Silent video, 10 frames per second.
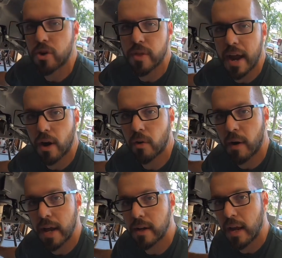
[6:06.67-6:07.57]
there,
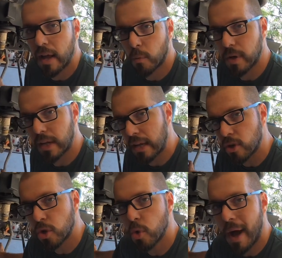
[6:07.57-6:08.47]
right, when you get
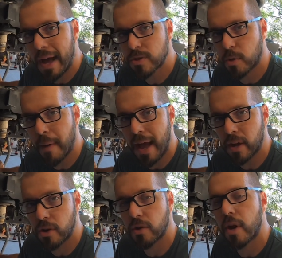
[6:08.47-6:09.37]
your new axle back
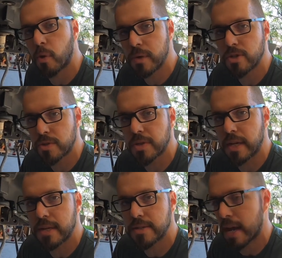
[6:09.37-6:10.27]
under there, which you'll see
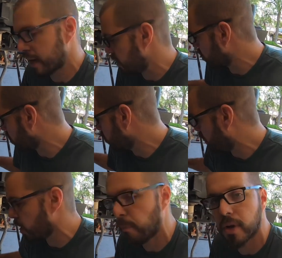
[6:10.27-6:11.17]
in a second, you're gonna
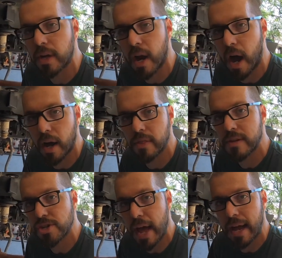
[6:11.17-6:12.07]
wanna put it on the
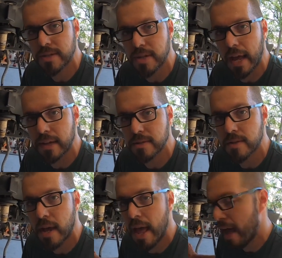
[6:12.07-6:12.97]
jack stands,
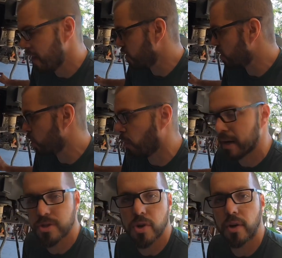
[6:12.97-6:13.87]
and then you're gonna
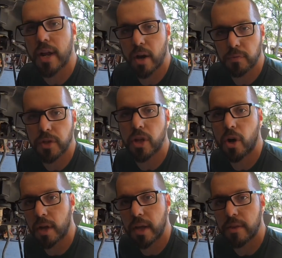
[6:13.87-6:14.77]
wanna start carefully
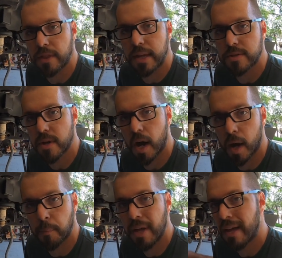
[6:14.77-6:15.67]
hooking things
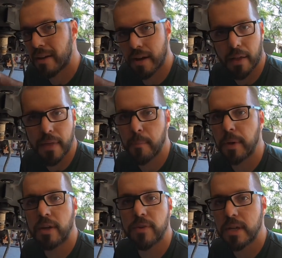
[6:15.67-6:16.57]
up. Not that
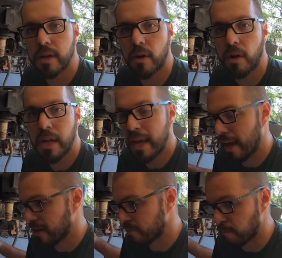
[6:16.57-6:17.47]
big of a deal.
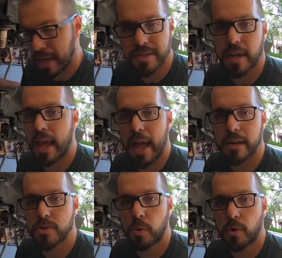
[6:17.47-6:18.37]
Basic
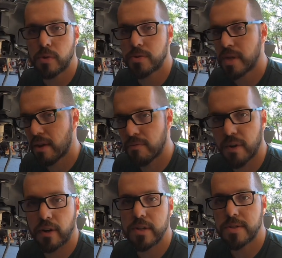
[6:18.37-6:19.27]
hand tools,
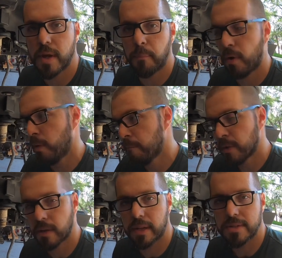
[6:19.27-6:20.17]
very simple.
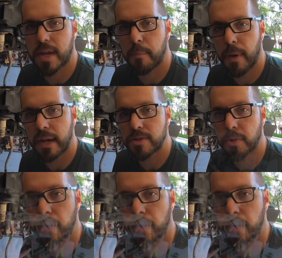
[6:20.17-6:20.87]
Let's get back to